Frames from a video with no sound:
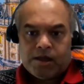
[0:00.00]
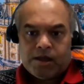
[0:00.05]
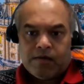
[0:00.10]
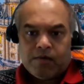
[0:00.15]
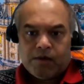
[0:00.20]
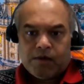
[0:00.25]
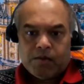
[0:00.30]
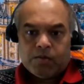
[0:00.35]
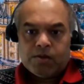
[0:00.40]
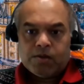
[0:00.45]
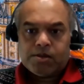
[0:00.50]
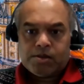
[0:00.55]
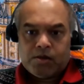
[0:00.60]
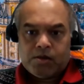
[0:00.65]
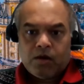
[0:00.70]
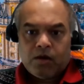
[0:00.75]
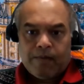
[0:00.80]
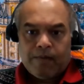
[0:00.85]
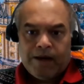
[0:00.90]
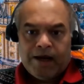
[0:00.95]
and which was
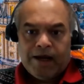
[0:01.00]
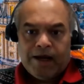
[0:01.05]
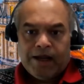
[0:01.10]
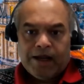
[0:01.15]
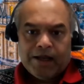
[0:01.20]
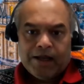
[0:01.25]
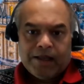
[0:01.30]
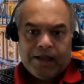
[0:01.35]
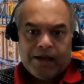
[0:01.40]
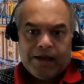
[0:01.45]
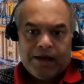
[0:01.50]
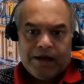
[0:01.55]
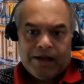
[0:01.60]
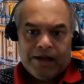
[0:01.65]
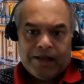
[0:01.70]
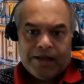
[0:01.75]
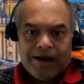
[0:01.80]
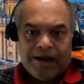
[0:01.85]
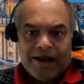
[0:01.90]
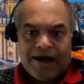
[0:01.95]
dominating in the
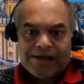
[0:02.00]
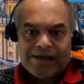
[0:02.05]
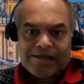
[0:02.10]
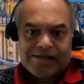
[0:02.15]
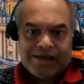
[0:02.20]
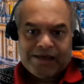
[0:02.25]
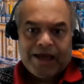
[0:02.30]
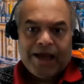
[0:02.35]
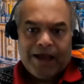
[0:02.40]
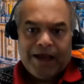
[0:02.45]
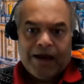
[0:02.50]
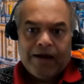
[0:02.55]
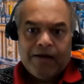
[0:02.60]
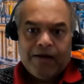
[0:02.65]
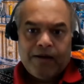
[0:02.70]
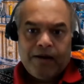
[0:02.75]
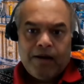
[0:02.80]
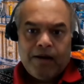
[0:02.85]
last decade.